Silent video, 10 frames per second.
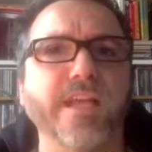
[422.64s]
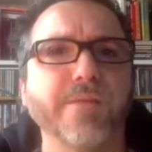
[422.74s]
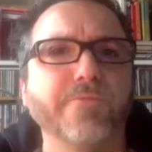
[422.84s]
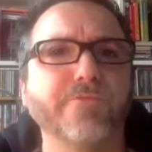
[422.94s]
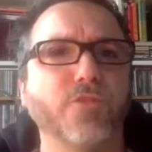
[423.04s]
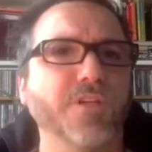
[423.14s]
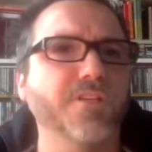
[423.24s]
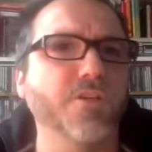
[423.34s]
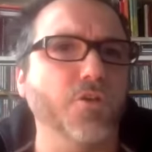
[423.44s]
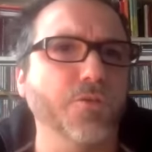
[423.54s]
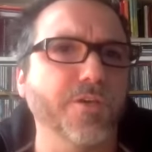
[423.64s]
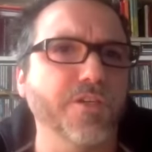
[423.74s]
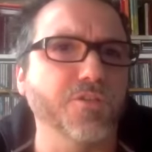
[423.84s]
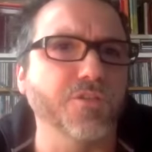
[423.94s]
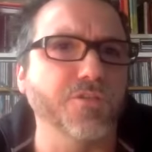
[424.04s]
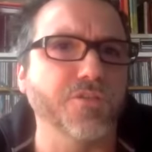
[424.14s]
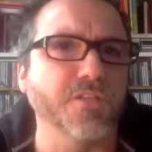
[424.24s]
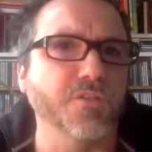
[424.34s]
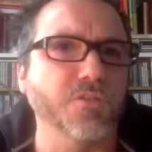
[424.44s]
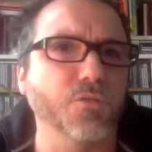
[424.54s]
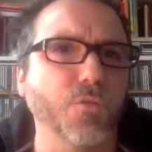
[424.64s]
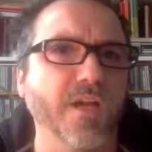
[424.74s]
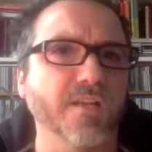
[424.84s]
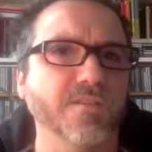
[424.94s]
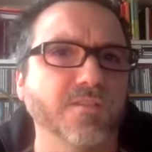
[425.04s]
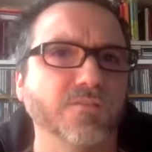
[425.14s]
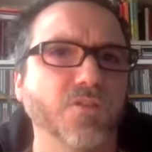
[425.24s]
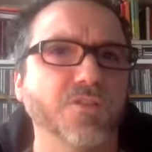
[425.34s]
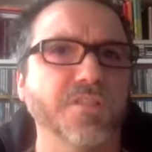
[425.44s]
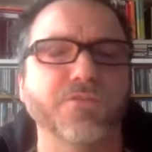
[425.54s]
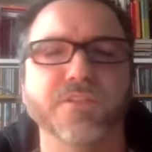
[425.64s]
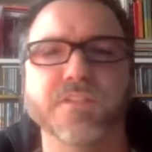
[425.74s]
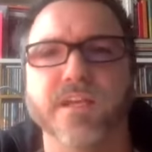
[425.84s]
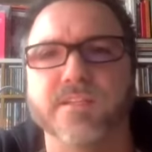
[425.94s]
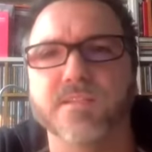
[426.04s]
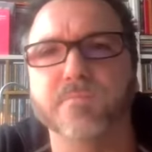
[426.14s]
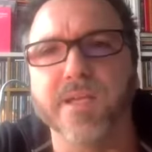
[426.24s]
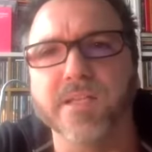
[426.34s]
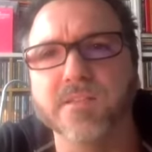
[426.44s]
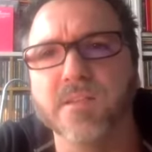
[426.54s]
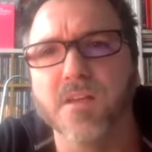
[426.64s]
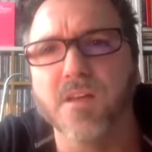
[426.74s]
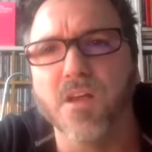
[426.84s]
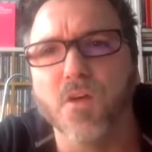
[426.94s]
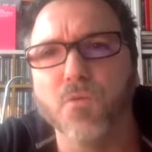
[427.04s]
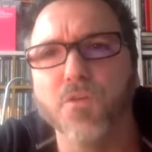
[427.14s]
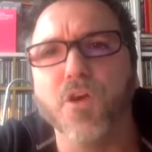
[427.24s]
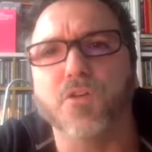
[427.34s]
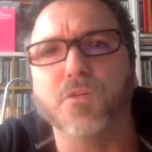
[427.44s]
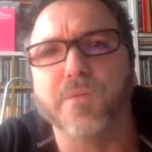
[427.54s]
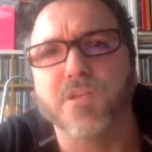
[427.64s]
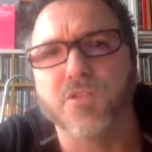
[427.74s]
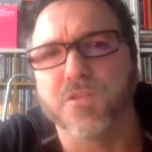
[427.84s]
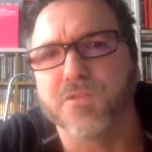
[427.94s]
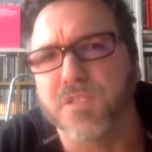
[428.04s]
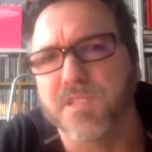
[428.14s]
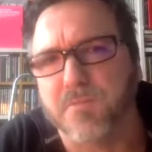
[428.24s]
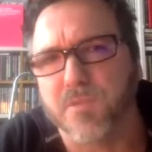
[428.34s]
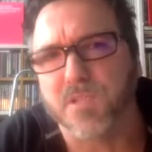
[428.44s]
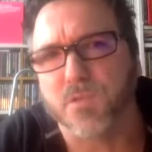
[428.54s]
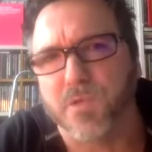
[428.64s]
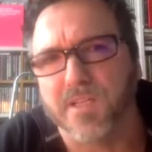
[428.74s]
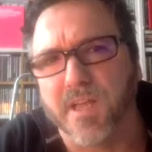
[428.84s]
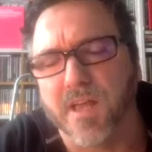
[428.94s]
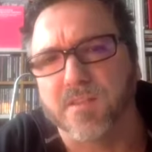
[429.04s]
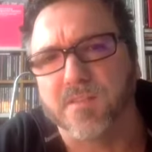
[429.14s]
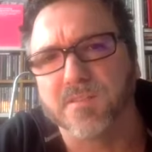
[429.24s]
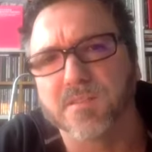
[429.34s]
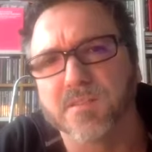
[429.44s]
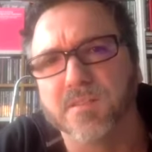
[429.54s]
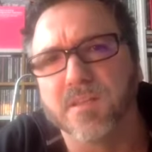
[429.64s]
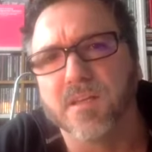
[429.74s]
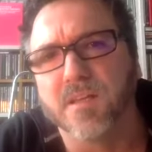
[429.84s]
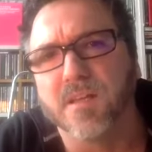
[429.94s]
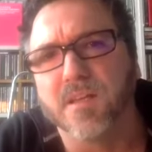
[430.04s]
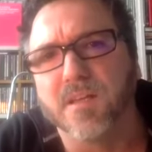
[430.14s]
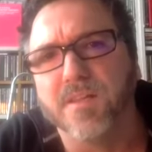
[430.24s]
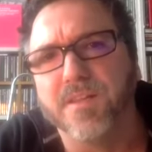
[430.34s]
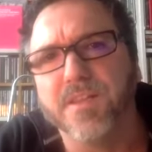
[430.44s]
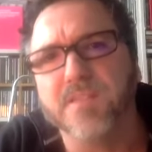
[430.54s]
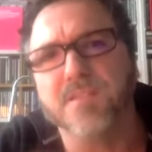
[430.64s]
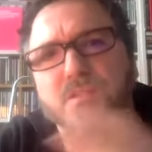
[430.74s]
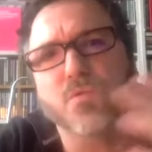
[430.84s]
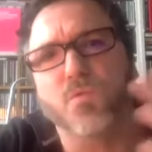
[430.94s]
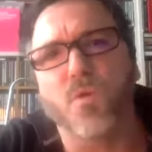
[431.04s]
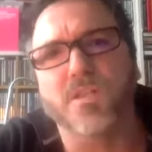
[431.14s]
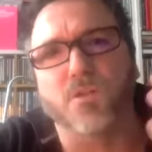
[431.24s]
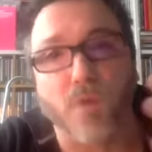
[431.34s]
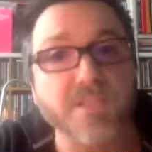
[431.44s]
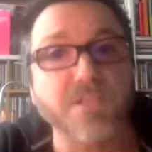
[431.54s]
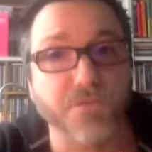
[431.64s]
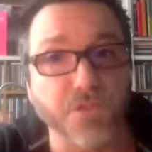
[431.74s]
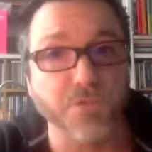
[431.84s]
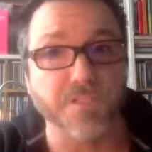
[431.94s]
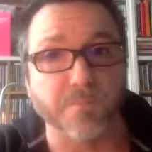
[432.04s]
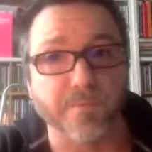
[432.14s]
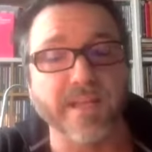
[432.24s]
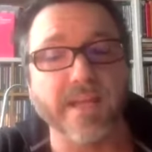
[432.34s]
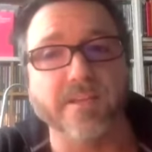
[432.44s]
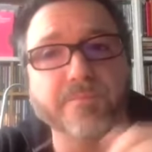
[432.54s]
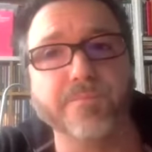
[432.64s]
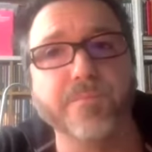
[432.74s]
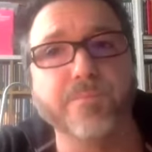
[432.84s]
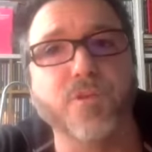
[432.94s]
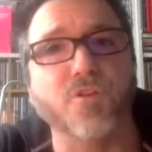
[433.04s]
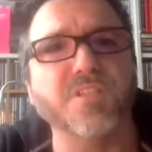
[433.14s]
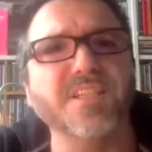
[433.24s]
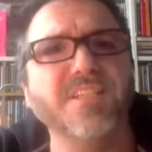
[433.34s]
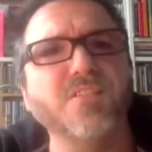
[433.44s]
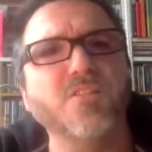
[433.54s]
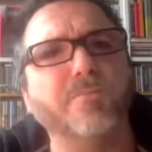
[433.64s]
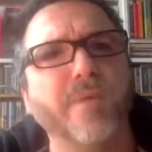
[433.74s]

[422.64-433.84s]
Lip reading: came following the occupations of central squares in North Africa and Spain, with the occupation of Syntagma Square in Athens. This is where the rise of Syriza began, because they did